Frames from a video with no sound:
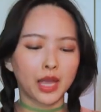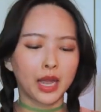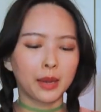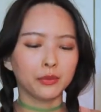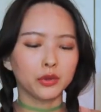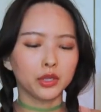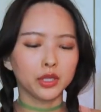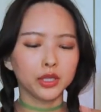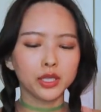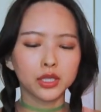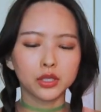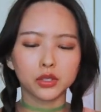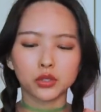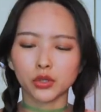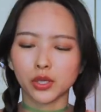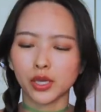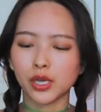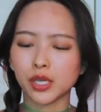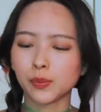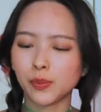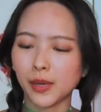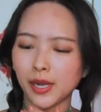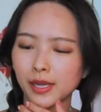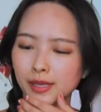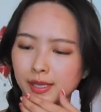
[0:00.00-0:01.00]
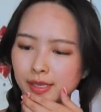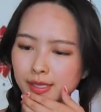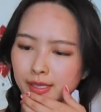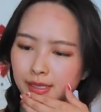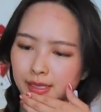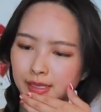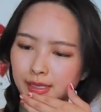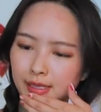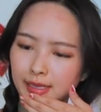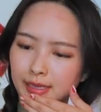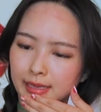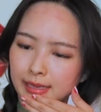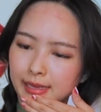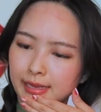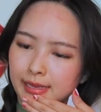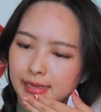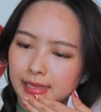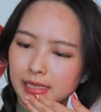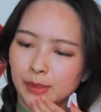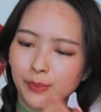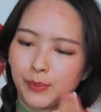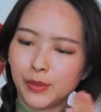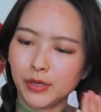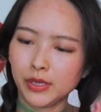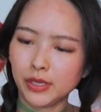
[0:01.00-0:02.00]
I'm really intrigued by this
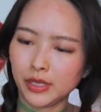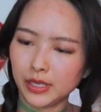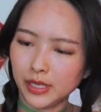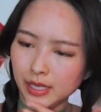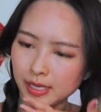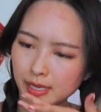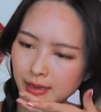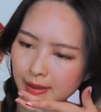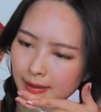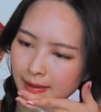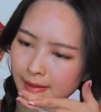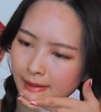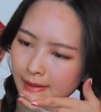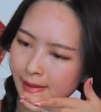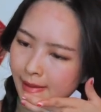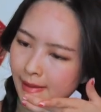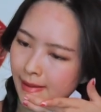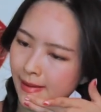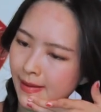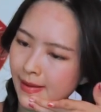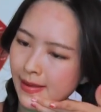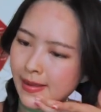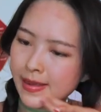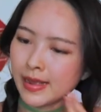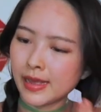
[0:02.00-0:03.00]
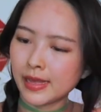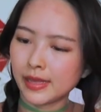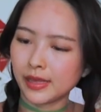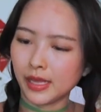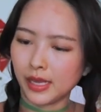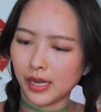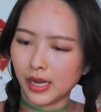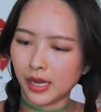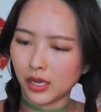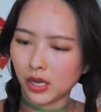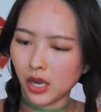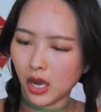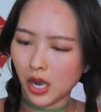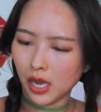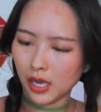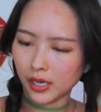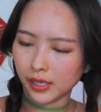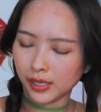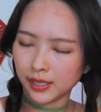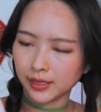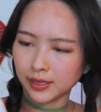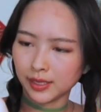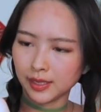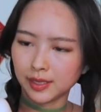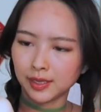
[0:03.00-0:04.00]
spirulina that I got
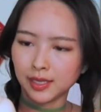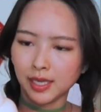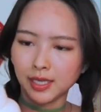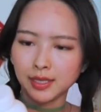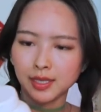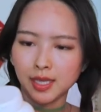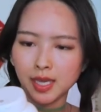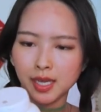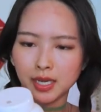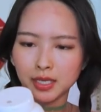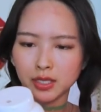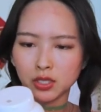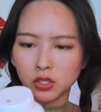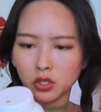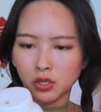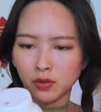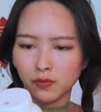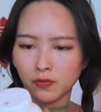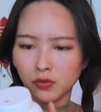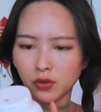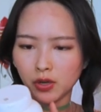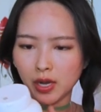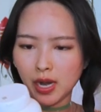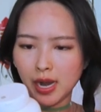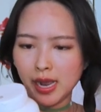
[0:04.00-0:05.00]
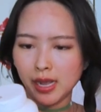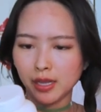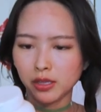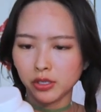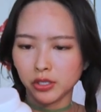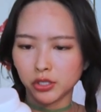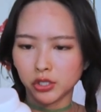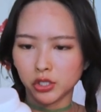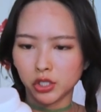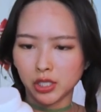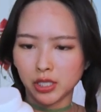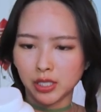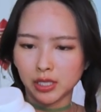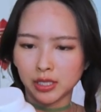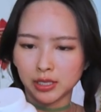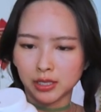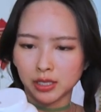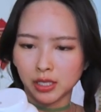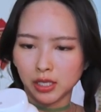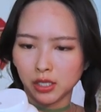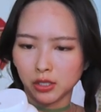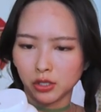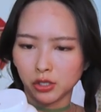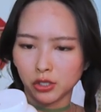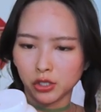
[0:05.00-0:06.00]
because it says that it's good for
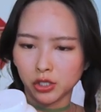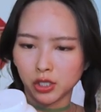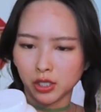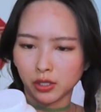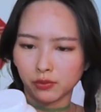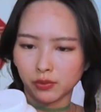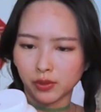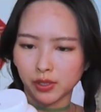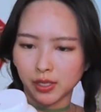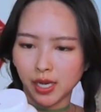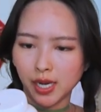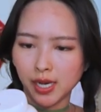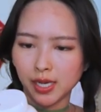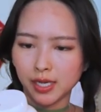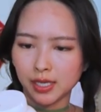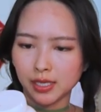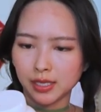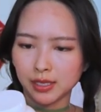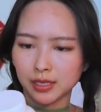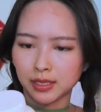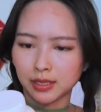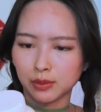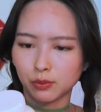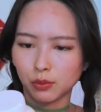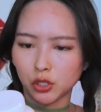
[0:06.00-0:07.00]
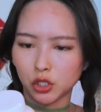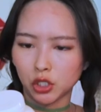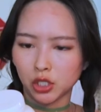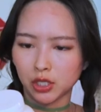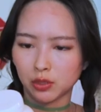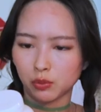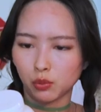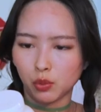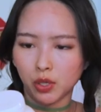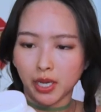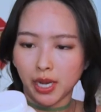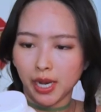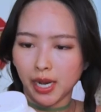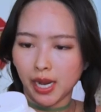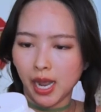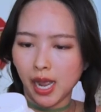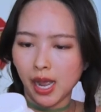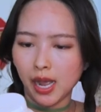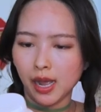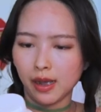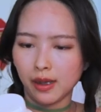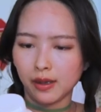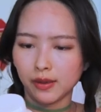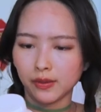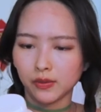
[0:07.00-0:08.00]
allergies, allergic rhinitis, which is what I
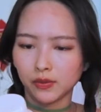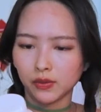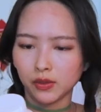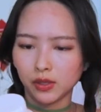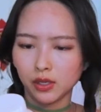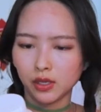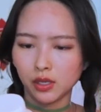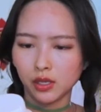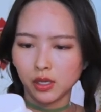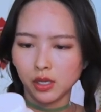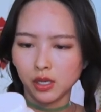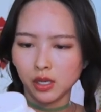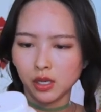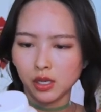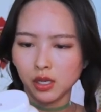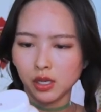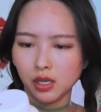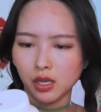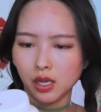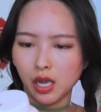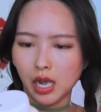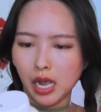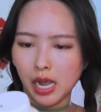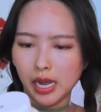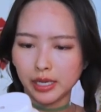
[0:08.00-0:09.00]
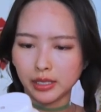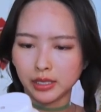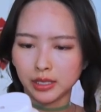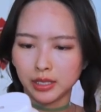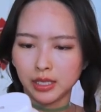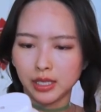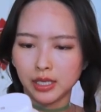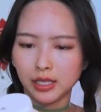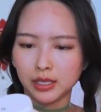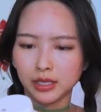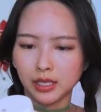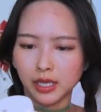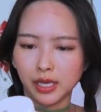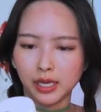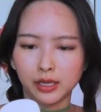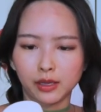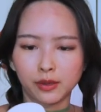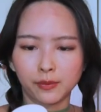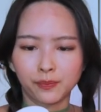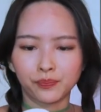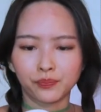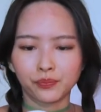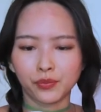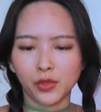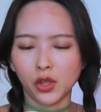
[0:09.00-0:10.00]
have. I sneeze like
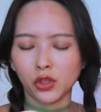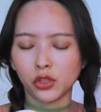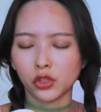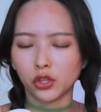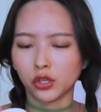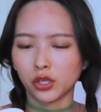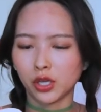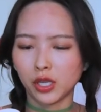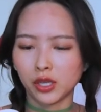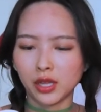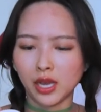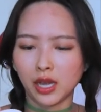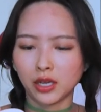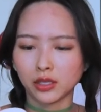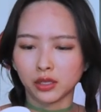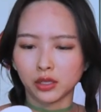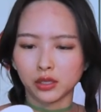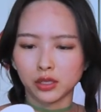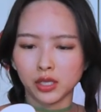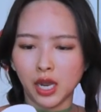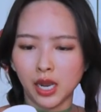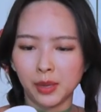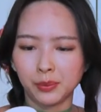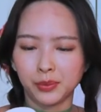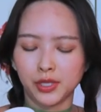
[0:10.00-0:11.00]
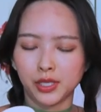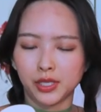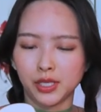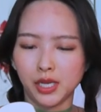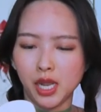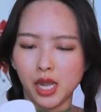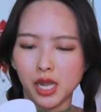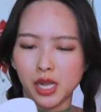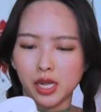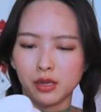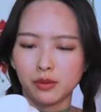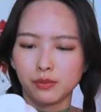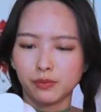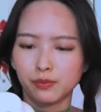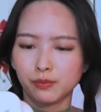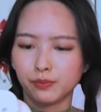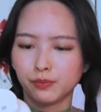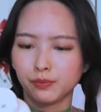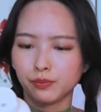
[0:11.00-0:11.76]
30,000 times a day.